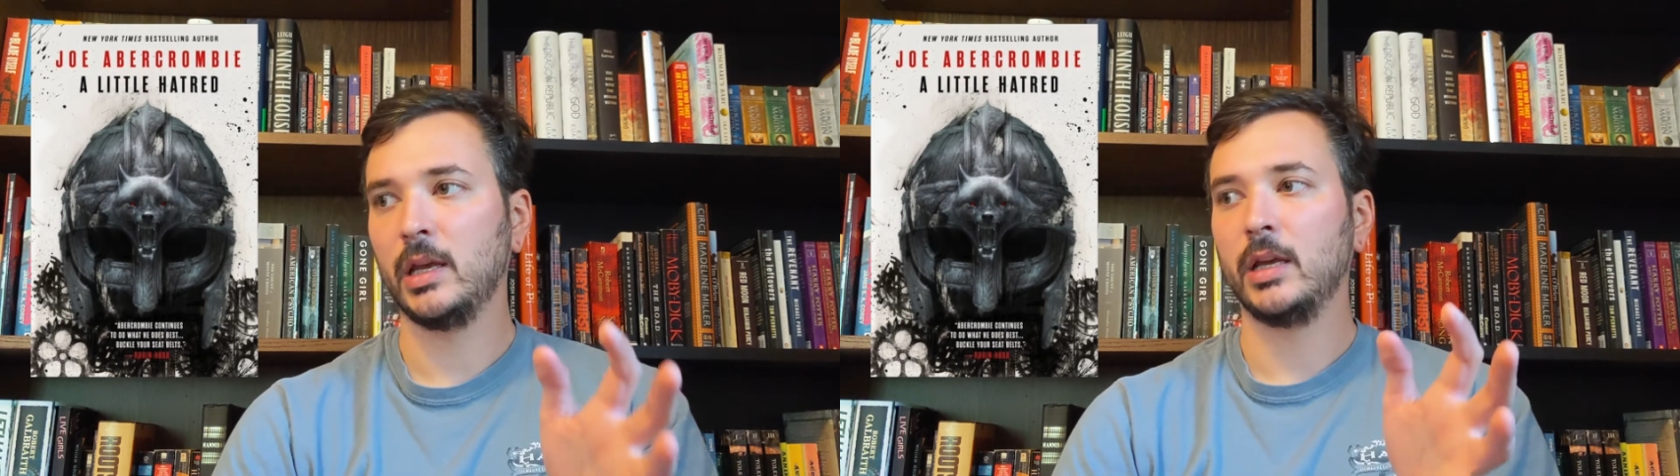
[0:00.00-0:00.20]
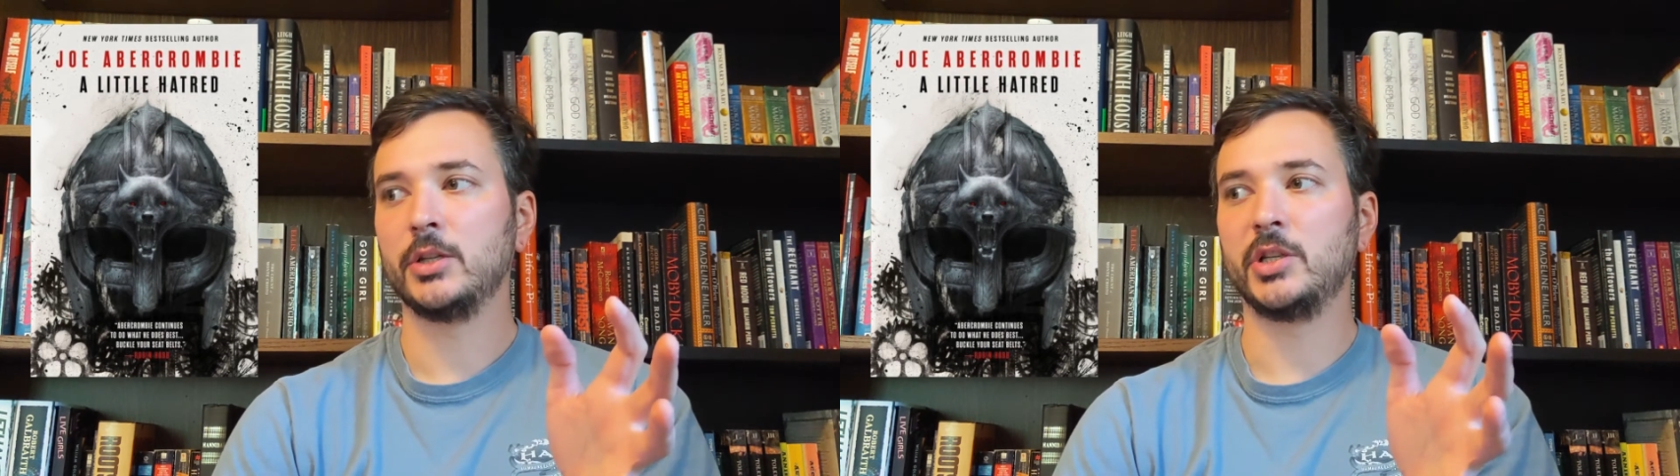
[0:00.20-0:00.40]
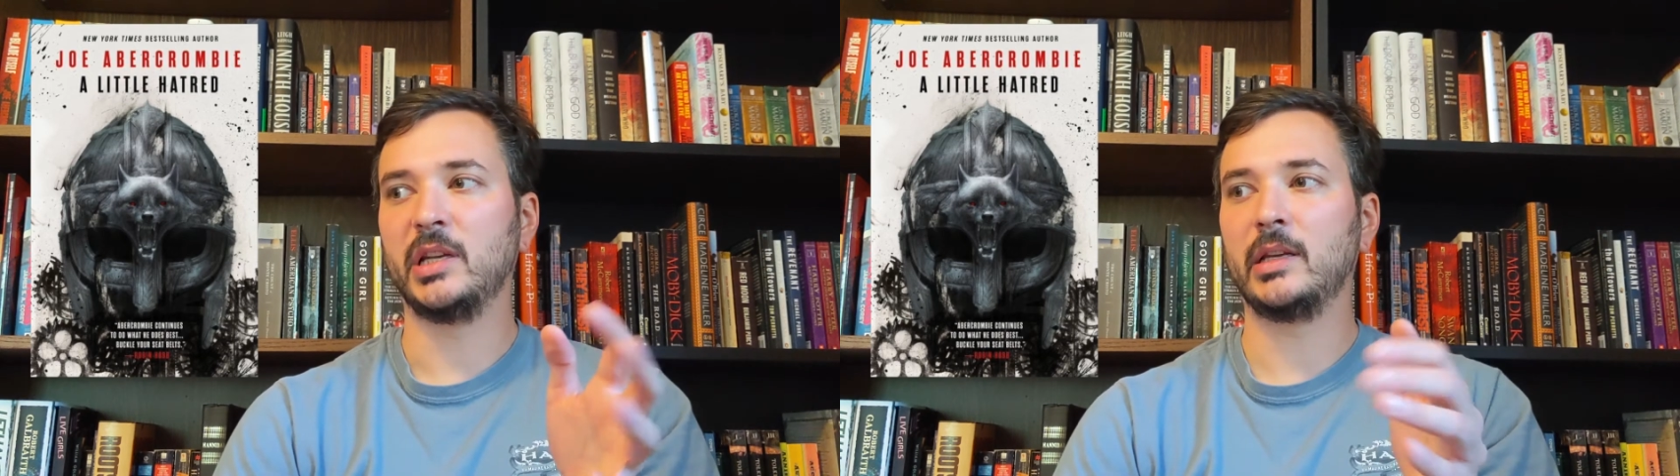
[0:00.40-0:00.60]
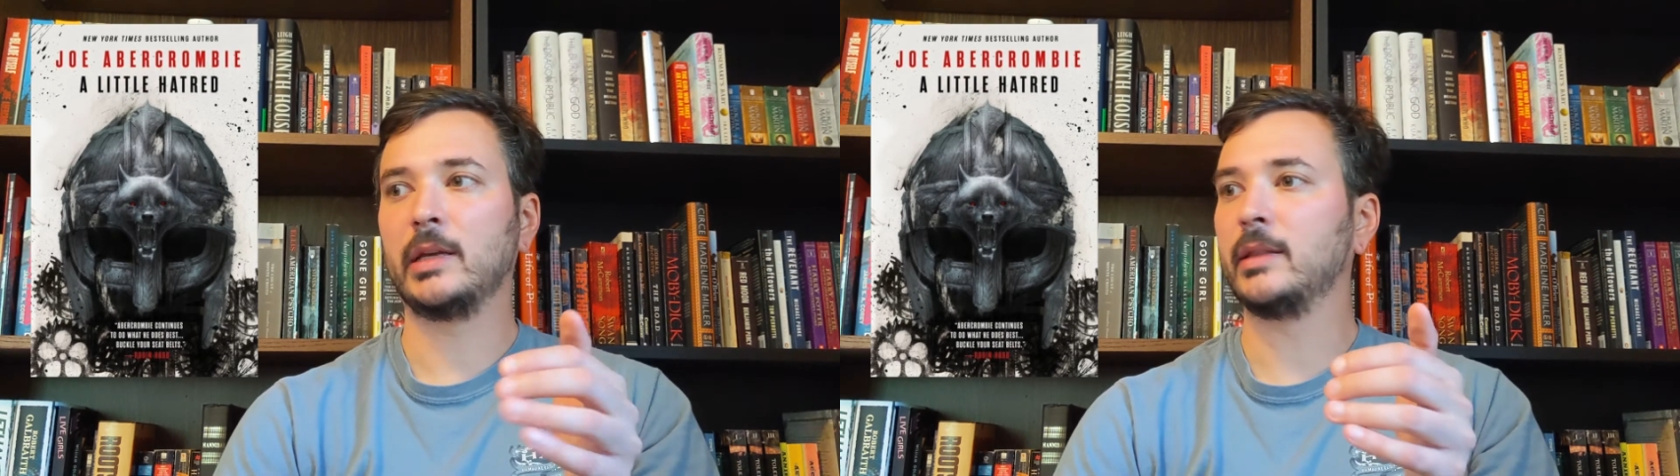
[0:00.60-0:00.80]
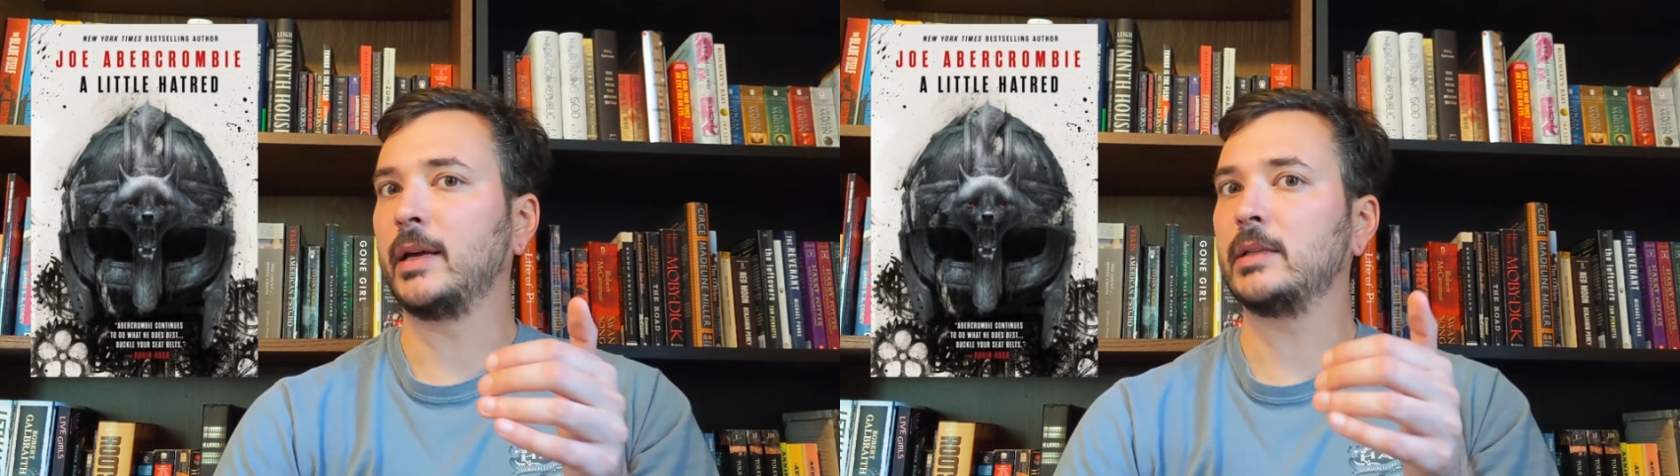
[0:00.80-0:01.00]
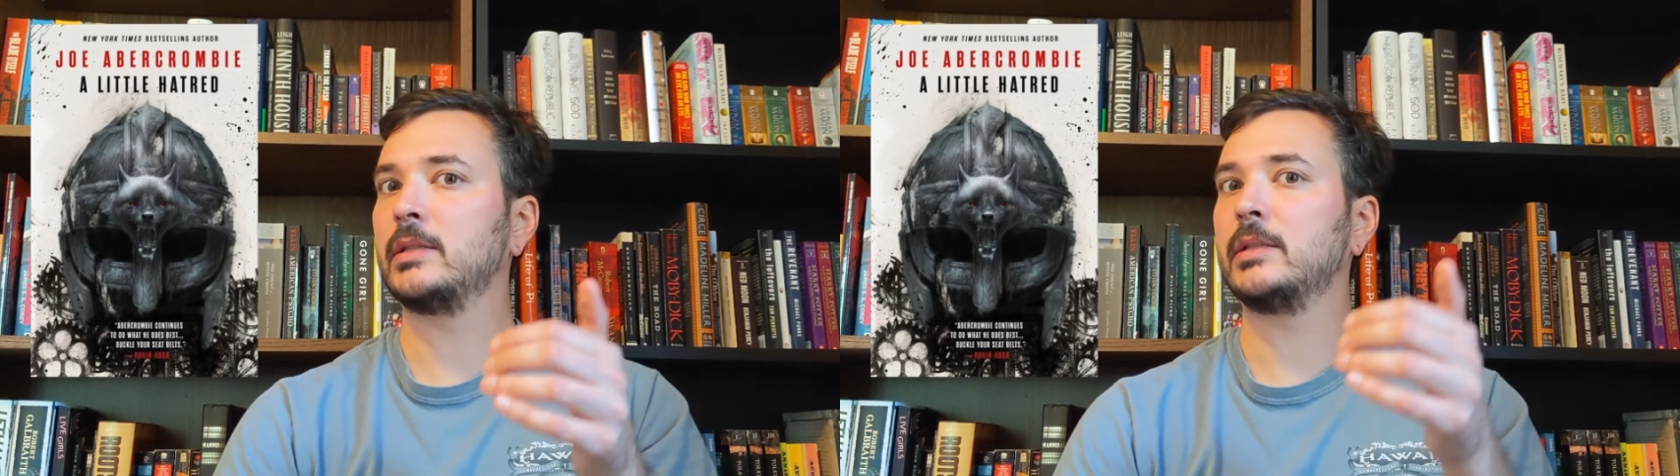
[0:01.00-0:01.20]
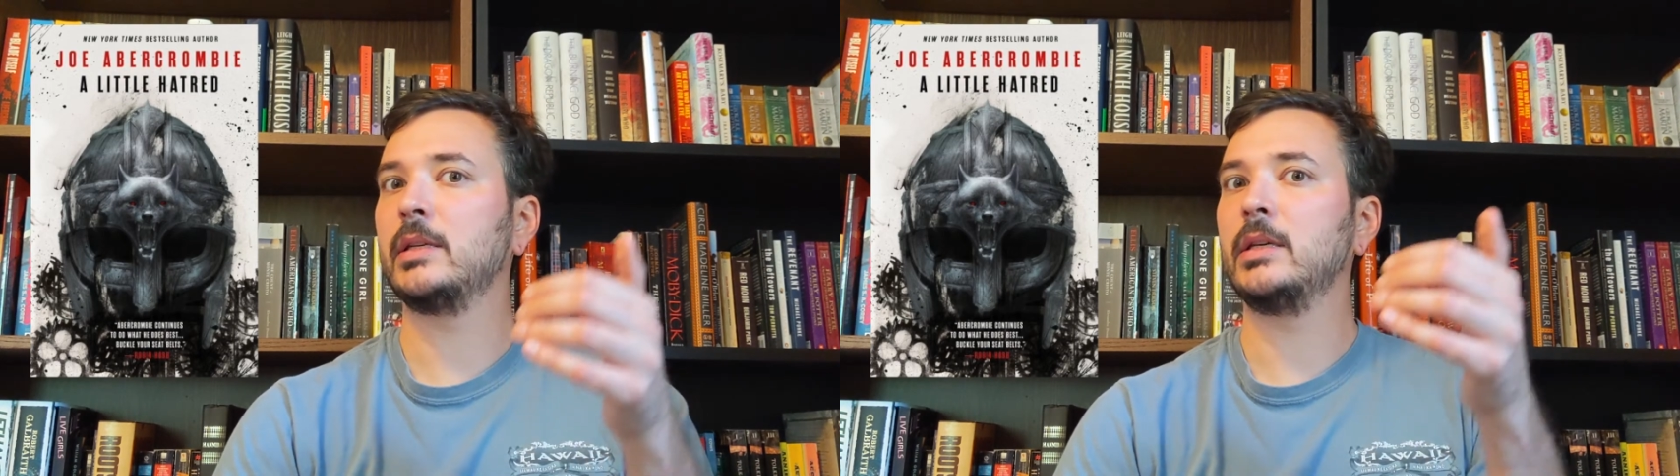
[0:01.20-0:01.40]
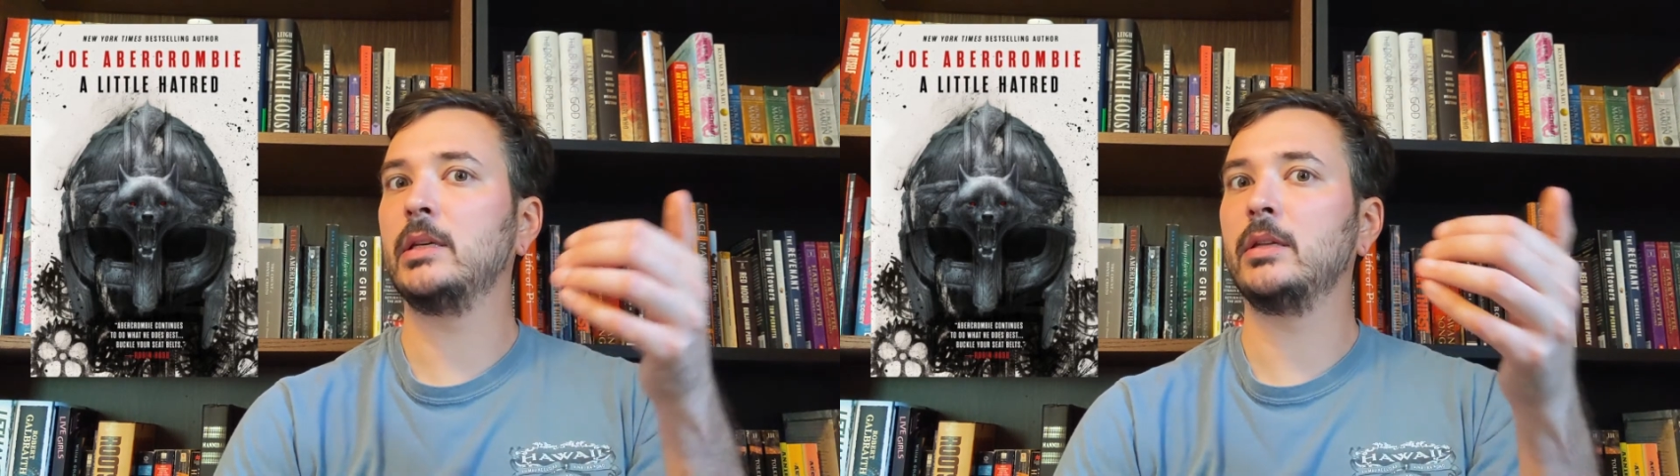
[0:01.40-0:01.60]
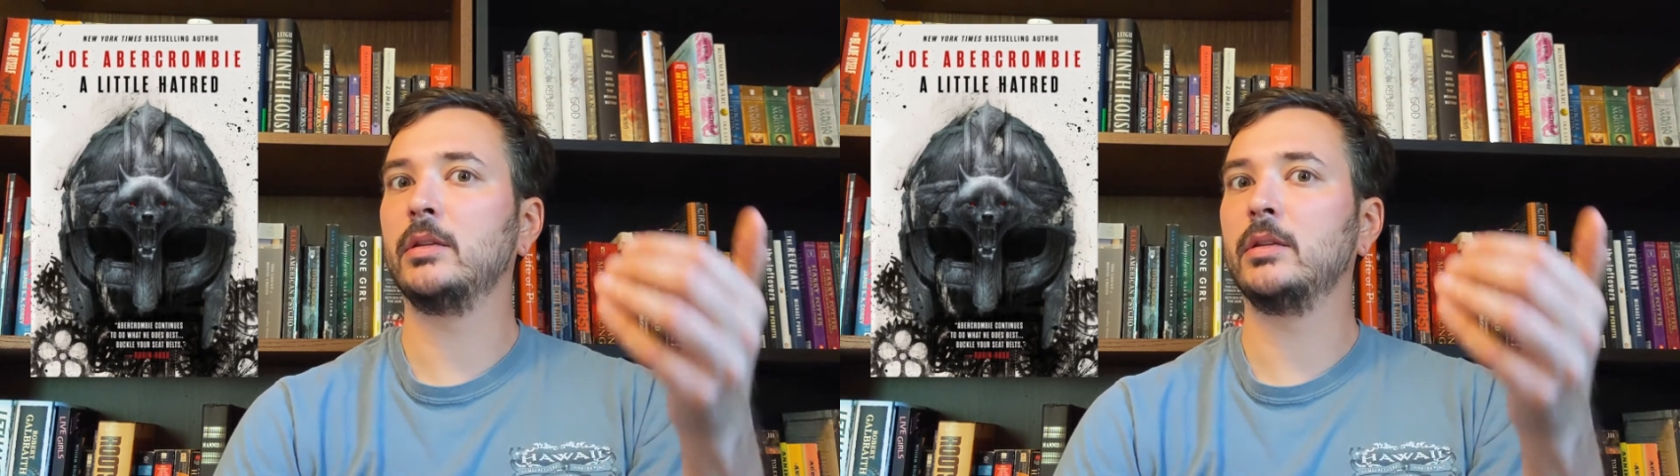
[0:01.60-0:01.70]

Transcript: she can like see